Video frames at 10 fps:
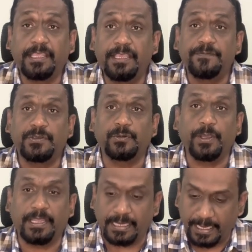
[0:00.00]
gives you
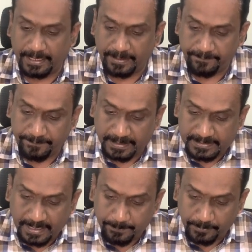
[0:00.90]
a clarity. For
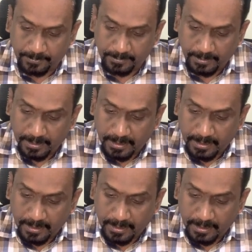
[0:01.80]
example,